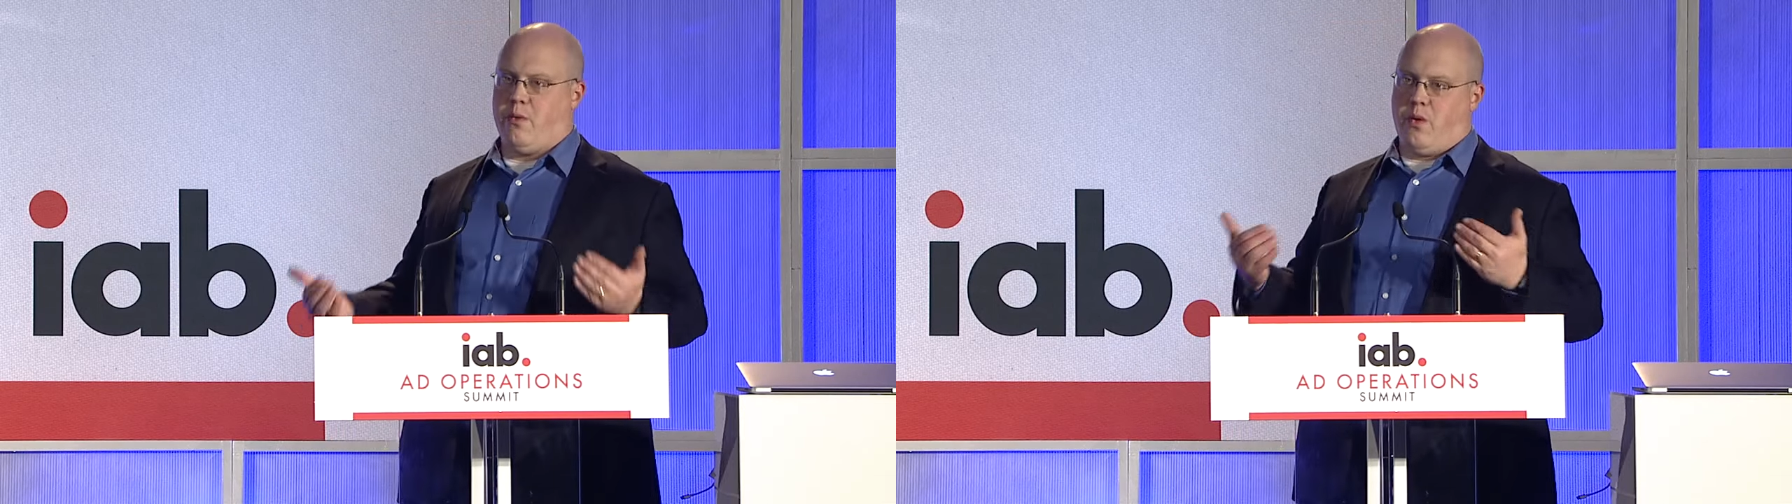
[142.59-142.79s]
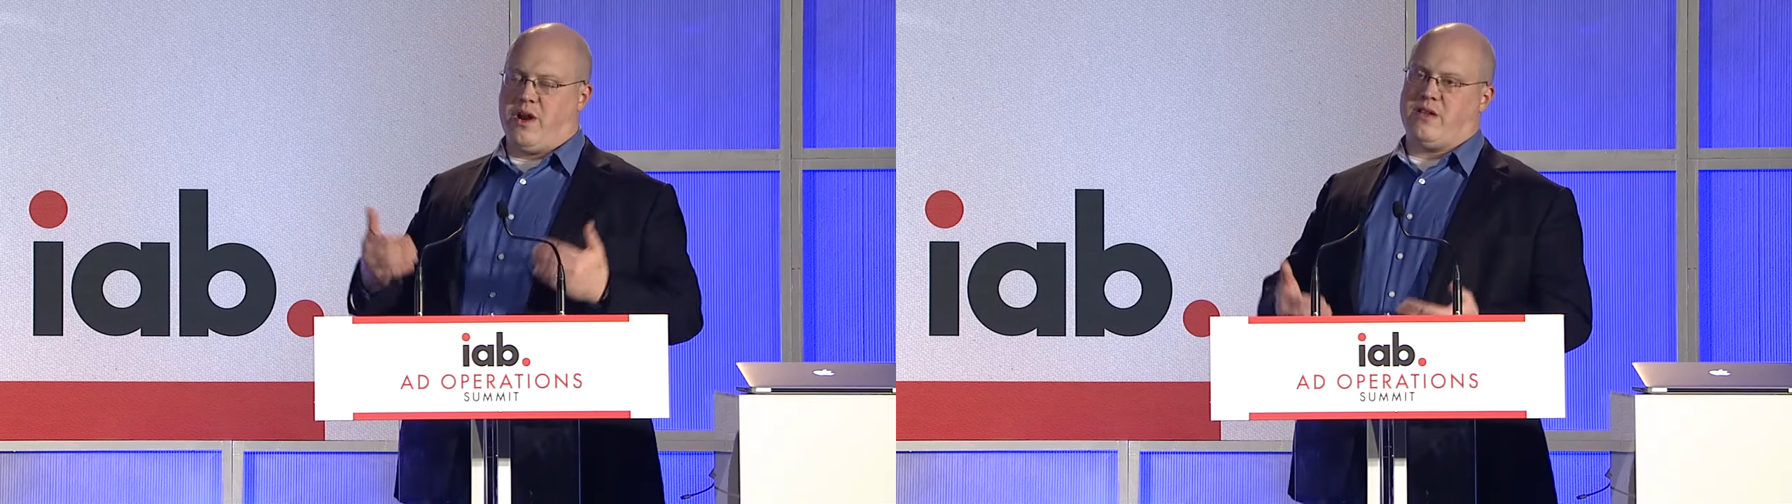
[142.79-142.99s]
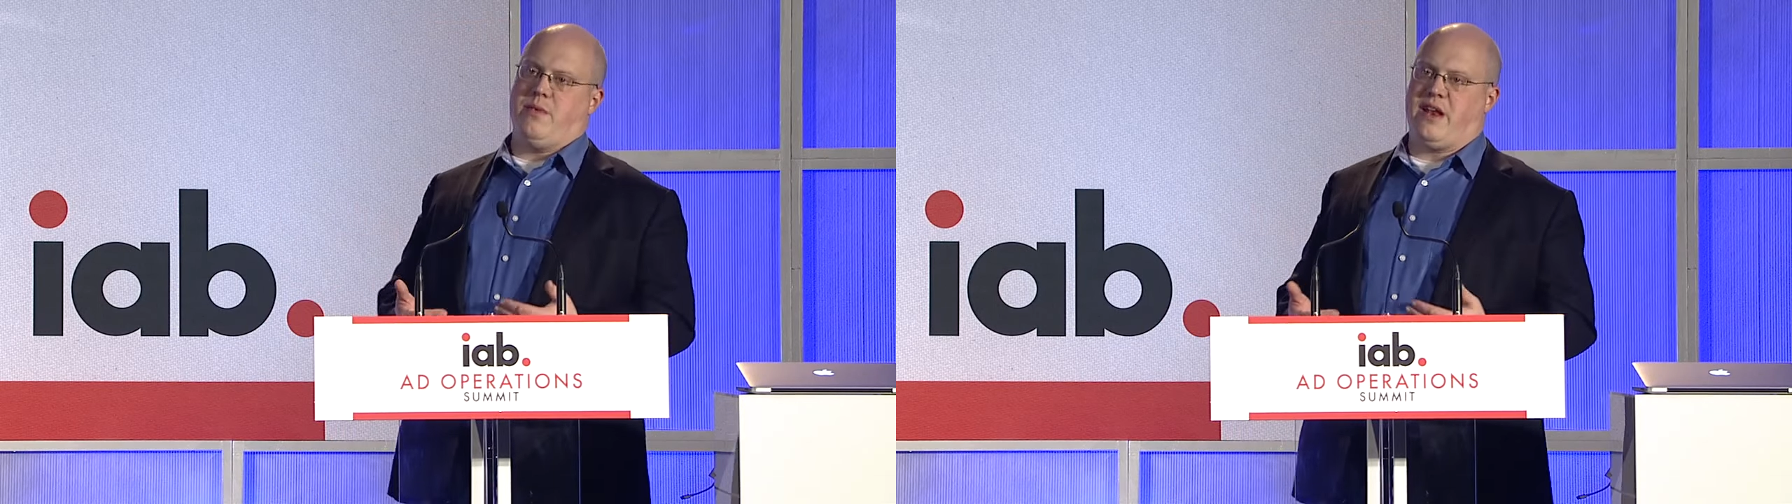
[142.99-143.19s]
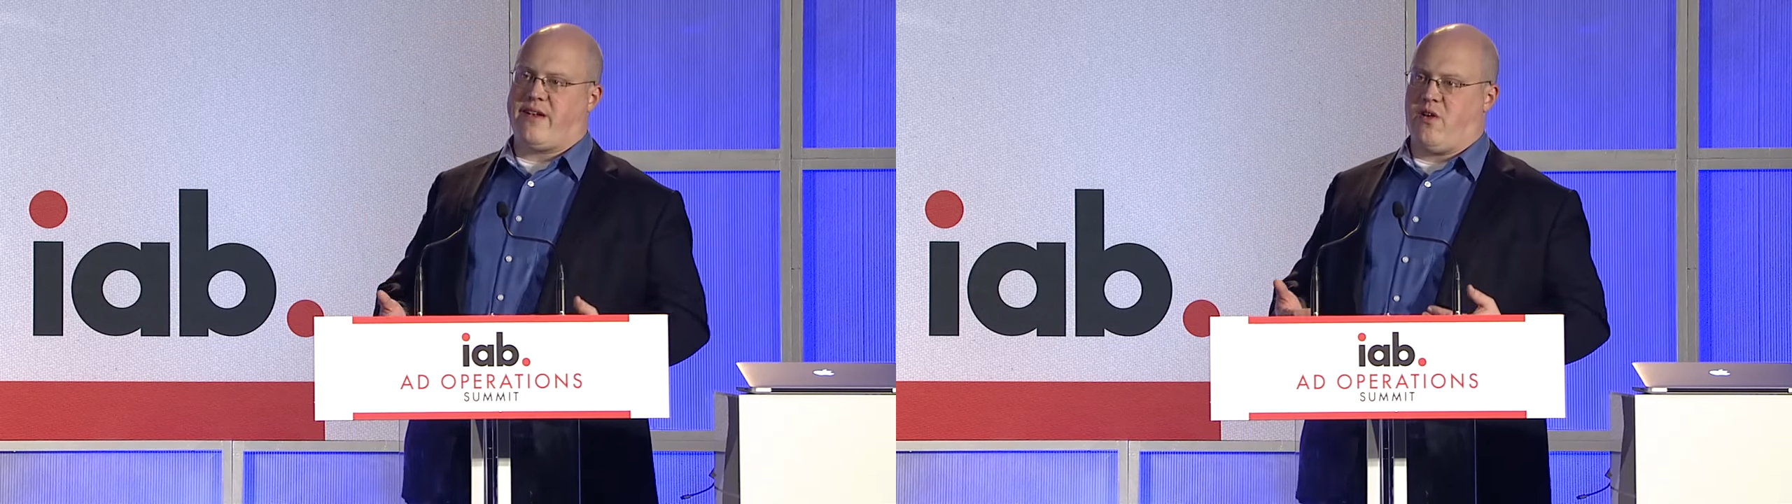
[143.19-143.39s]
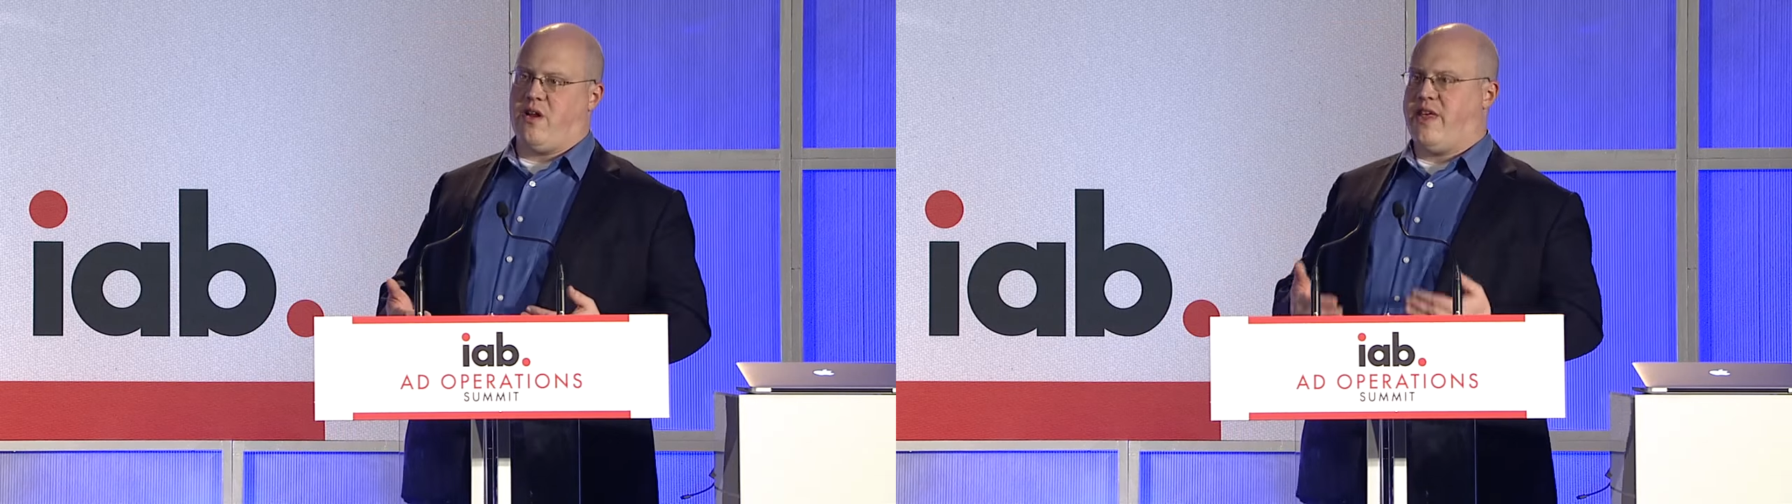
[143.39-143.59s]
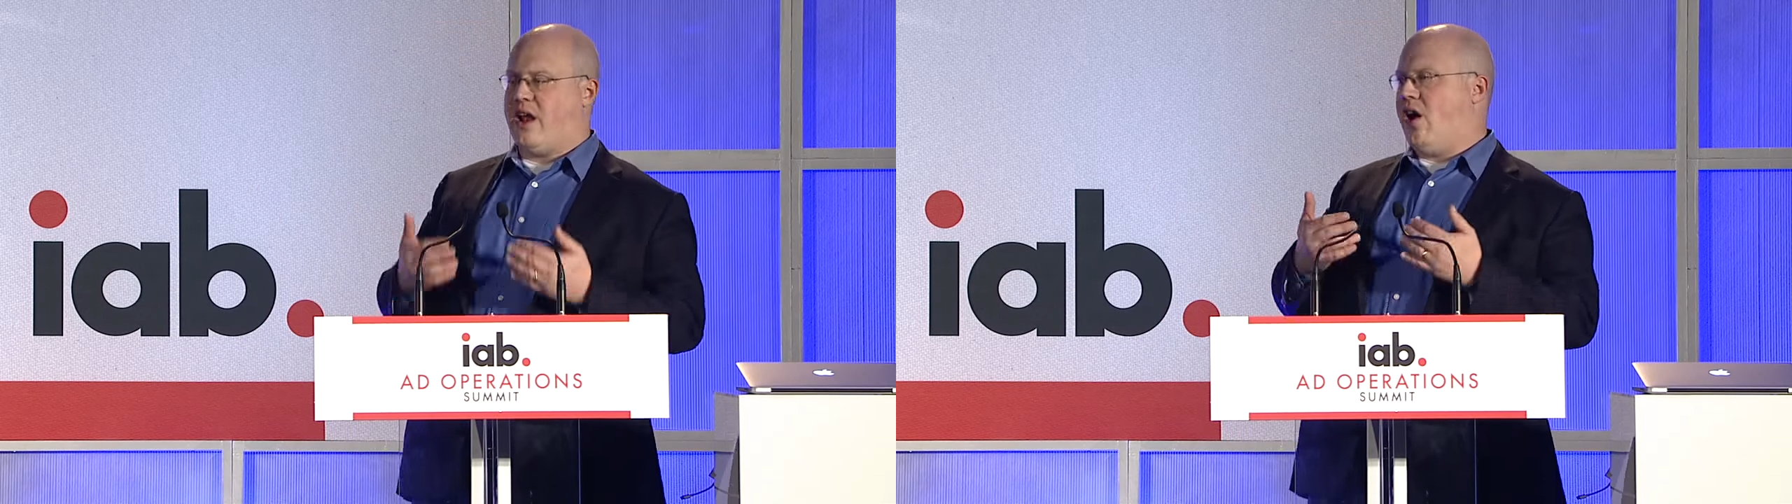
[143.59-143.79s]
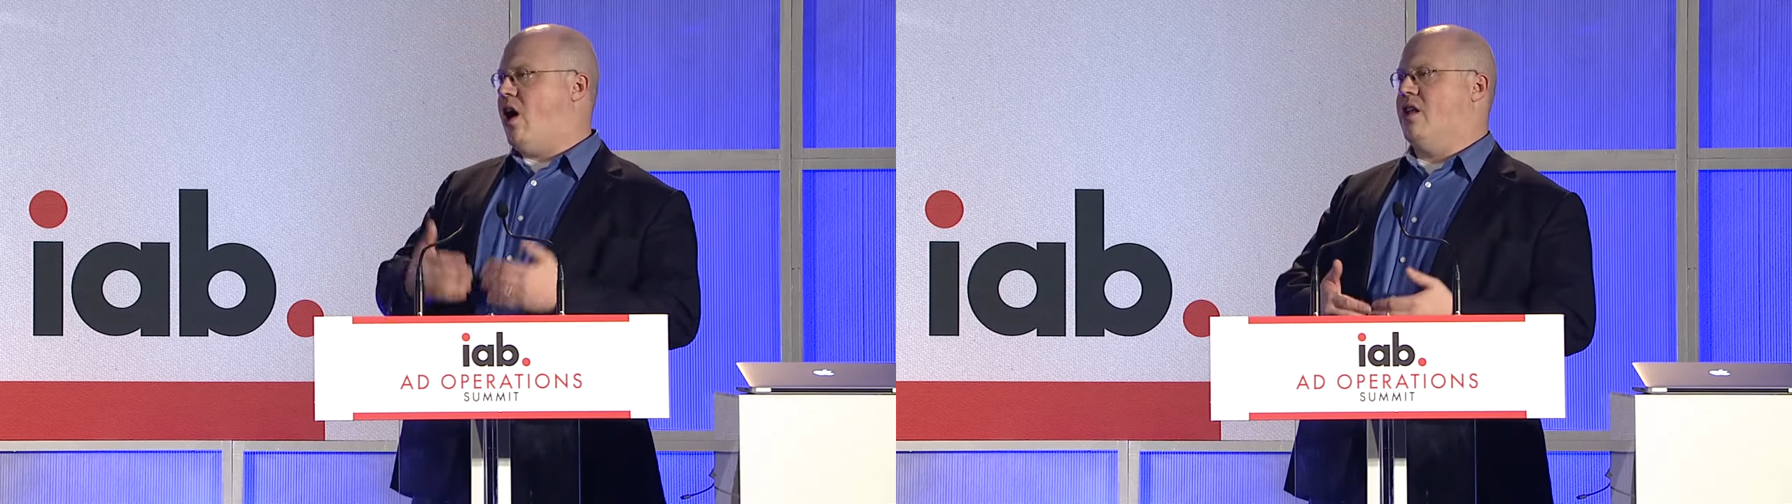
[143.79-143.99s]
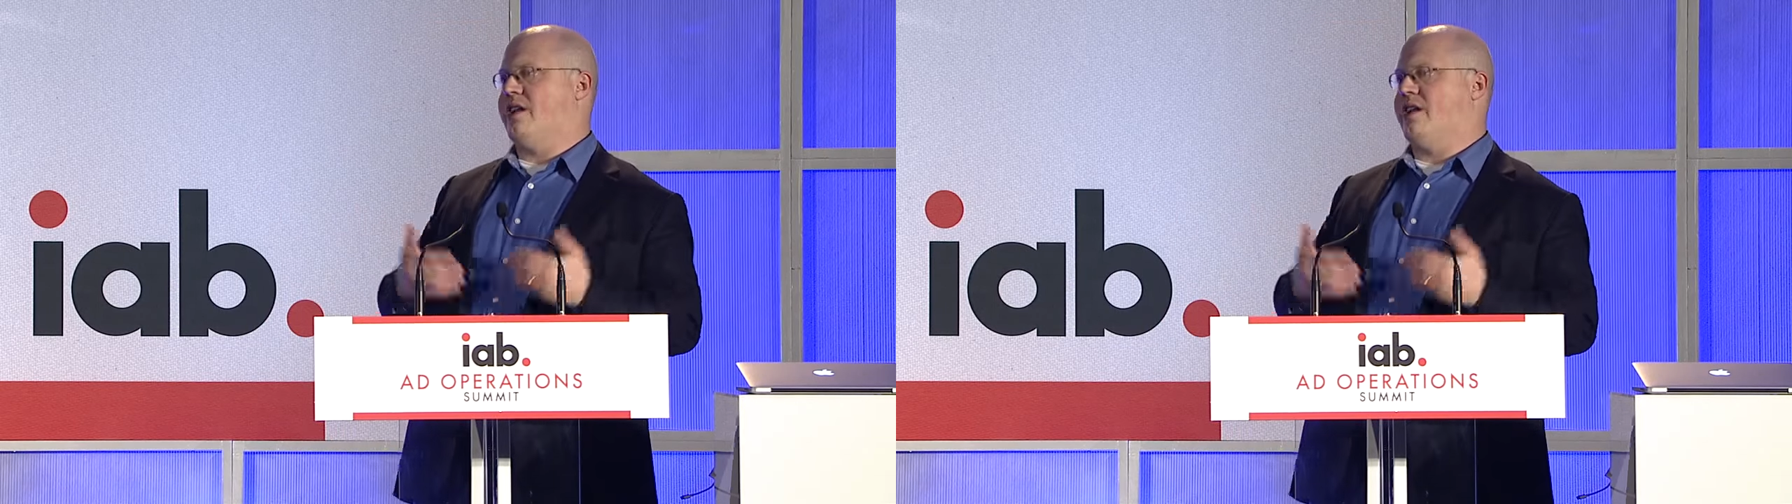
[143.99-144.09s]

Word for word: We want to make sure that all